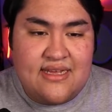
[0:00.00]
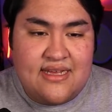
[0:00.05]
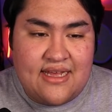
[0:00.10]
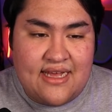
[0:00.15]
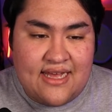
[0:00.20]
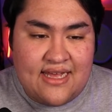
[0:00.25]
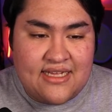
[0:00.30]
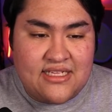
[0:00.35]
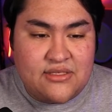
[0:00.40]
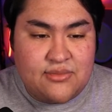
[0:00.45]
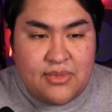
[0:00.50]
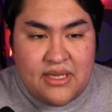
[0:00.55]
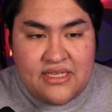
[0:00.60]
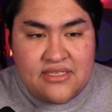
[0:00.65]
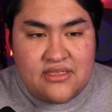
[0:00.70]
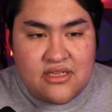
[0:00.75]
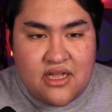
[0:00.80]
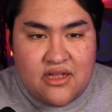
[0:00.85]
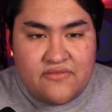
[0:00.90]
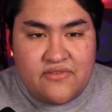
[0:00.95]
It's based
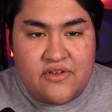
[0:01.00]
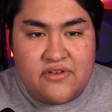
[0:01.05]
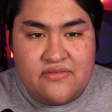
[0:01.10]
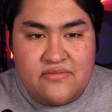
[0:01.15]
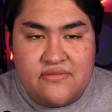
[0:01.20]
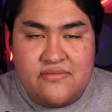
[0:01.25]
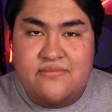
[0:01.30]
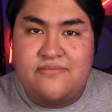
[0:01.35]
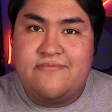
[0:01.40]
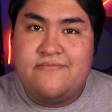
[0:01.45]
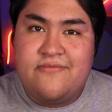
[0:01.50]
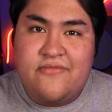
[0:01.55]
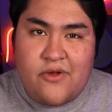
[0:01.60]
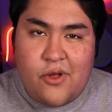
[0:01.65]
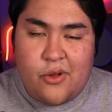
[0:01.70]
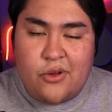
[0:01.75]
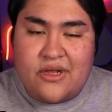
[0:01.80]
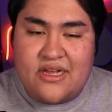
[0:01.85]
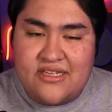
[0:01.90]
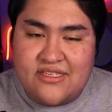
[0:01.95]
off of Fall
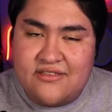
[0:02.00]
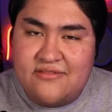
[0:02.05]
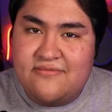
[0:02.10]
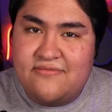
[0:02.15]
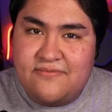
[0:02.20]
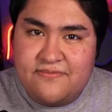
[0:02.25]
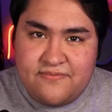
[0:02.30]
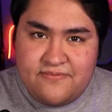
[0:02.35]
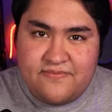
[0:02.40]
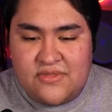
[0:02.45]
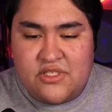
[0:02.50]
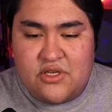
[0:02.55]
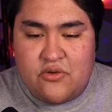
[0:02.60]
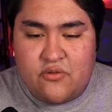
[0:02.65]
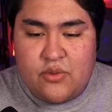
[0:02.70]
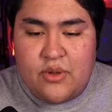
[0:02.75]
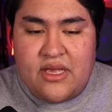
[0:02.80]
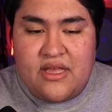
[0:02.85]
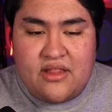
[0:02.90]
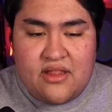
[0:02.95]
Guys. So if
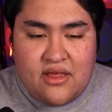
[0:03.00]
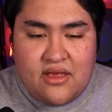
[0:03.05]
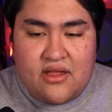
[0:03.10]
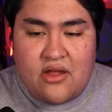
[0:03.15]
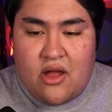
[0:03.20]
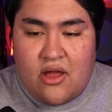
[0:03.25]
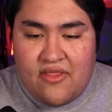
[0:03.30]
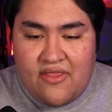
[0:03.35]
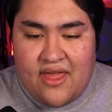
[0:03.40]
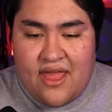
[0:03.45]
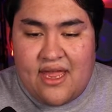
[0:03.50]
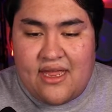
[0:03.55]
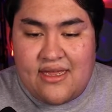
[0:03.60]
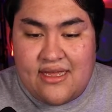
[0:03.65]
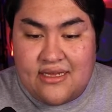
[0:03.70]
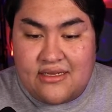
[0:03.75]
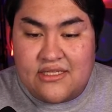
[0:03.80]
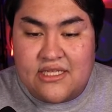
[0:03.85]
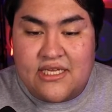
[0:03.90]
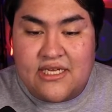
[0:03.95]
we click on that
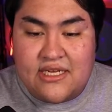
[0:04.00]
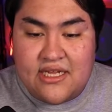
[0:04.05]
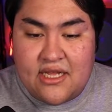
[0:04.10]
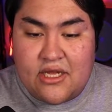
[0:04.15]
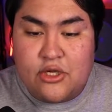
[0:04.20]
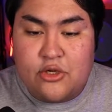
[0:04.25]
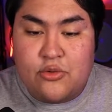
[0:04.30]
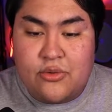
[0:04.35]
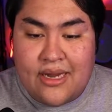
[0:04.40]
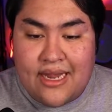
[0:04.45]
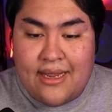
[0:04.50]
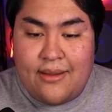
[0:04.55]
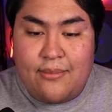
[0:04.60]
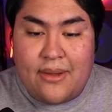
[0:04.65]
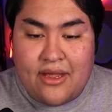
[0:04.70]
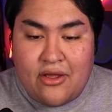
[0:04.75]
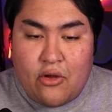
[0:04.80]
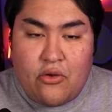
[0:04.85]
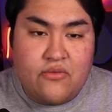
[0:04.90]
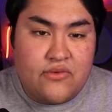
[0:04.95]
and click Create
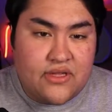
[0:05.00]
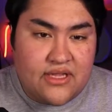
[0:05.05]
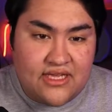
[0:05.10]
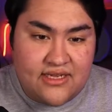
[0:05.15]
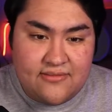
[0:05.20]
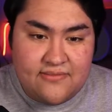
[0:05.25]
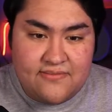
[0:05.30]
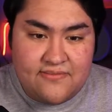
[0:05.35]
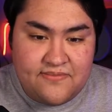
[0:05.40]
My Overlay,